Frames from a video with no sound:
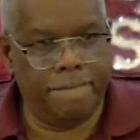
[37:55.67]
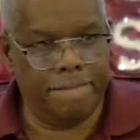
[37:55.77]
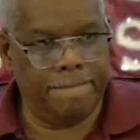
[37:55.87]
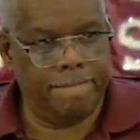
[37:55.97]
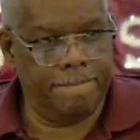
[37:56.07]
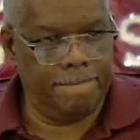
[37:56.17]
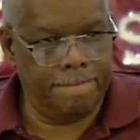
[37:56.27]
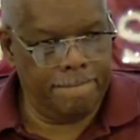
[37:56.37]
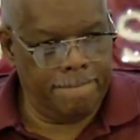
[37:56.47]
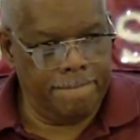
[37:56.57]

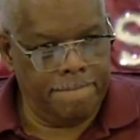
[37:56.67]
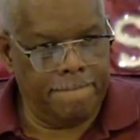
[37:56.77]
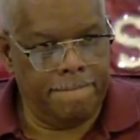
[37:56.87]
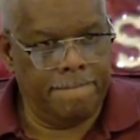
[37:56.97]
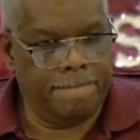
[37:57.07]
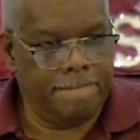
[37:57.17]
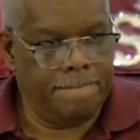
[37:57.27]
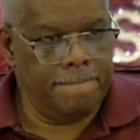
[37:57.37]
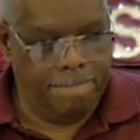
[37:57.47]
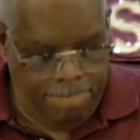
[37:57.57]
No one is speaking in this clip.